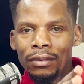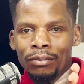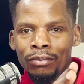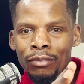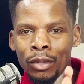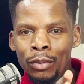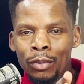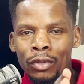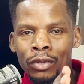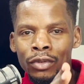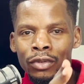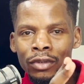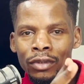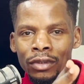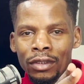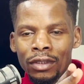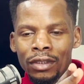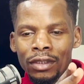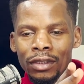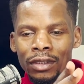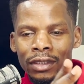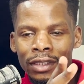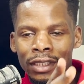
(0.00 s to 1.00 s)
people
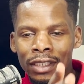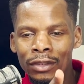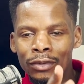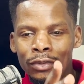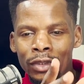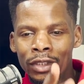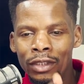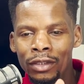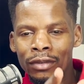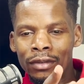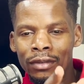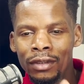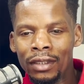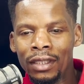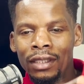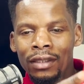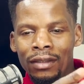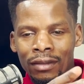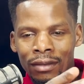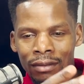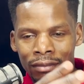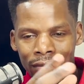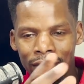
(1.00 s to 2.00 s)
don't take radio
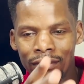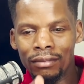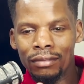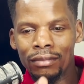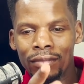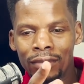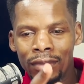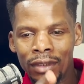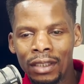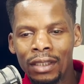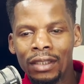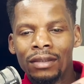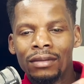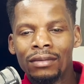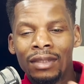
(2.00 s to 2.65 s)
like